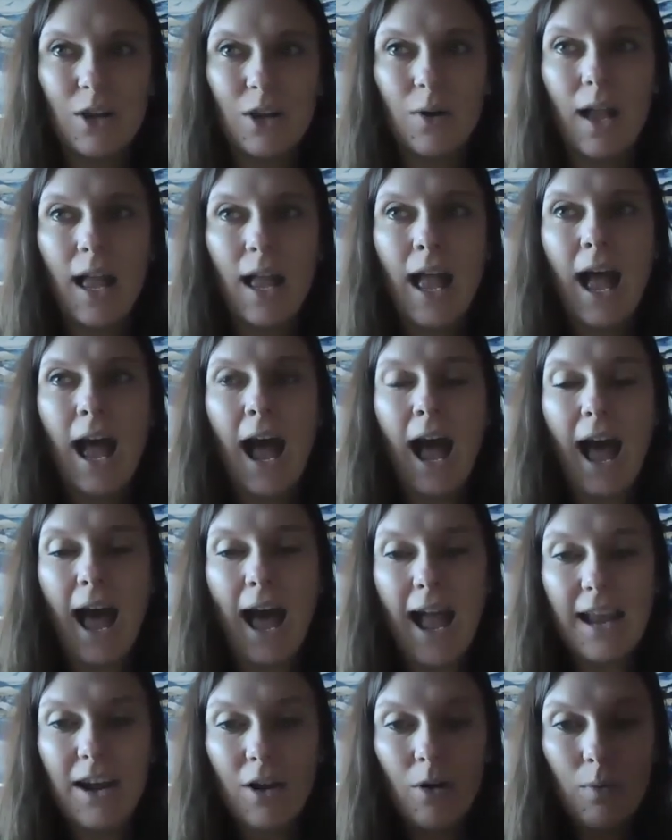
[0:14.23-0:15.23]
So
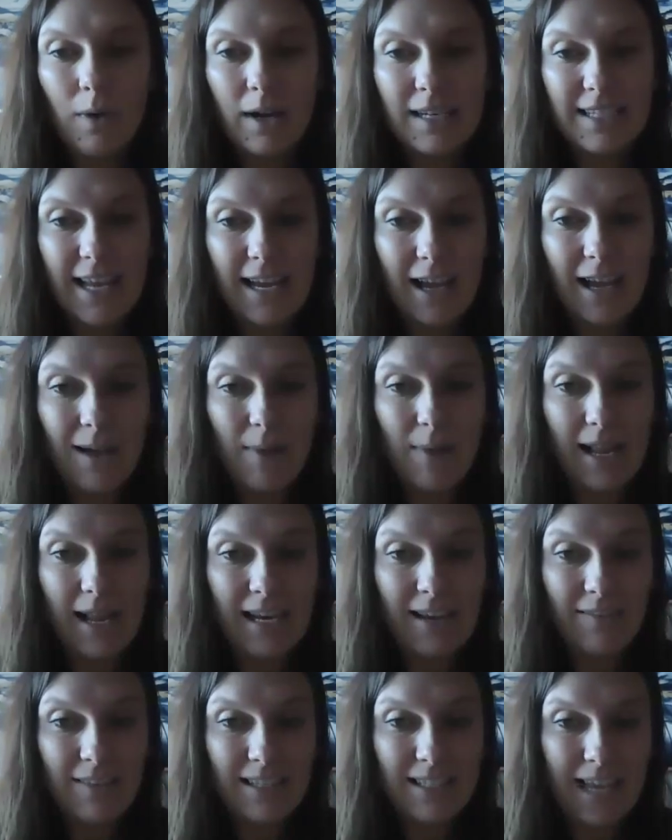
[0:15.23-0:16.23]
I don't want to take up
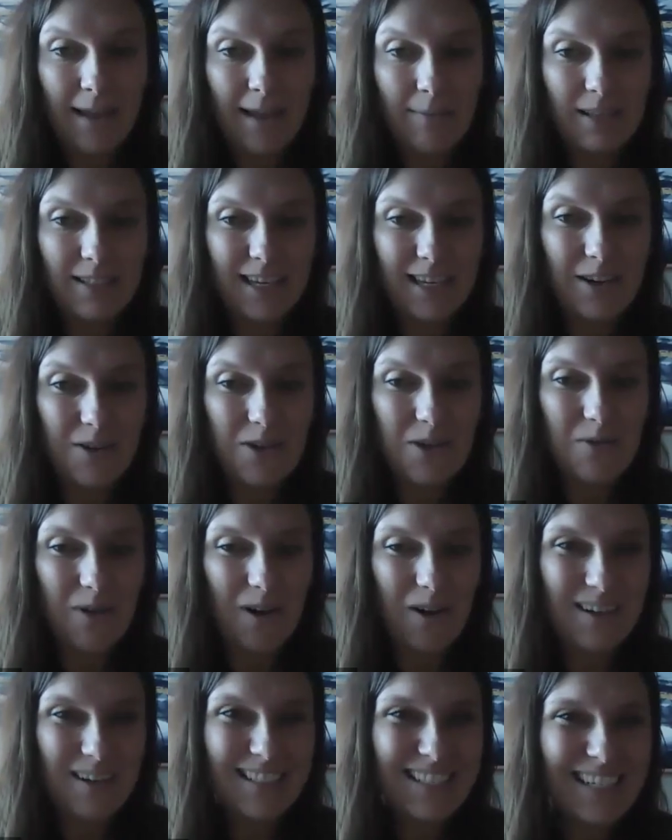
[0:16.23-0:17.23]
any of the time because I know you
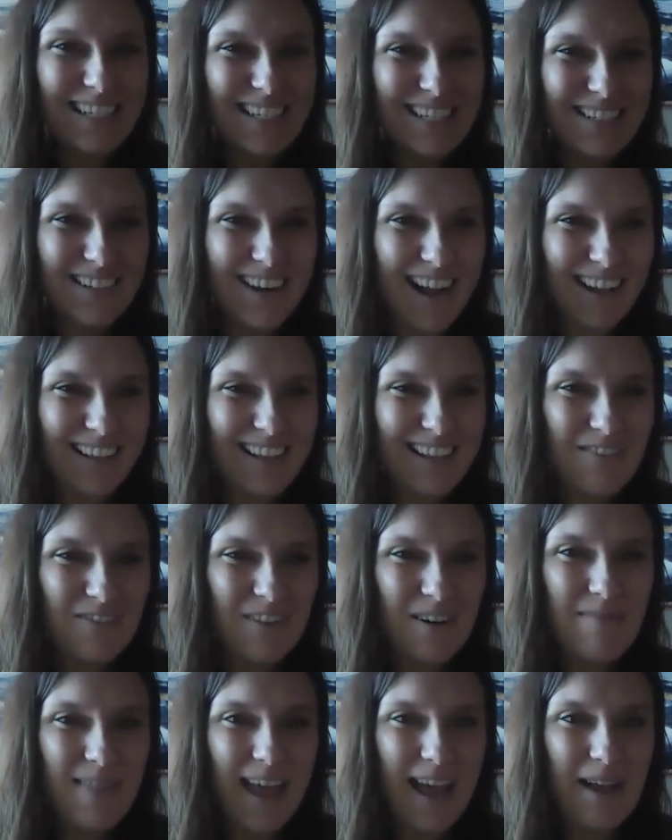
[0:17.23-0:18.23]
all want to hear directly
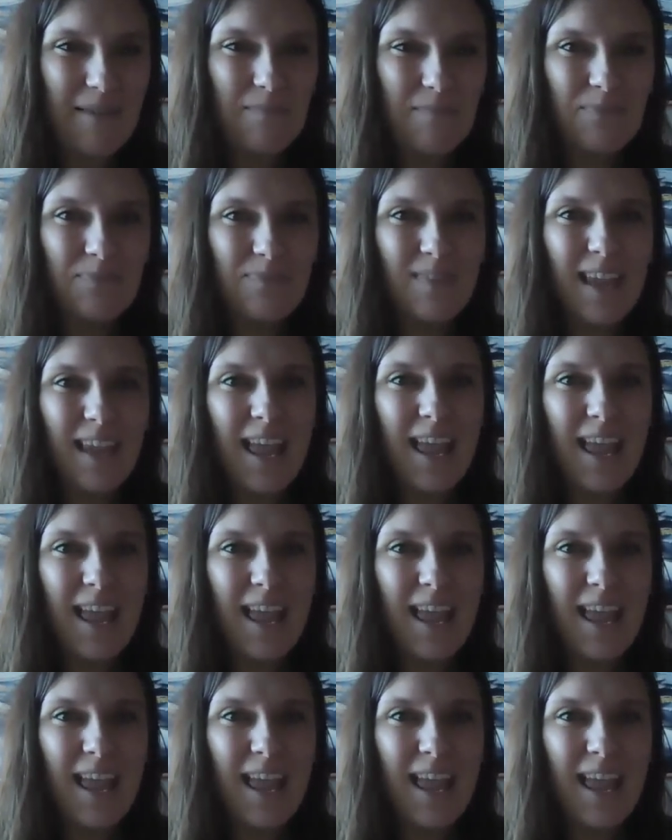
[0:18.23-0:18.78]
from them.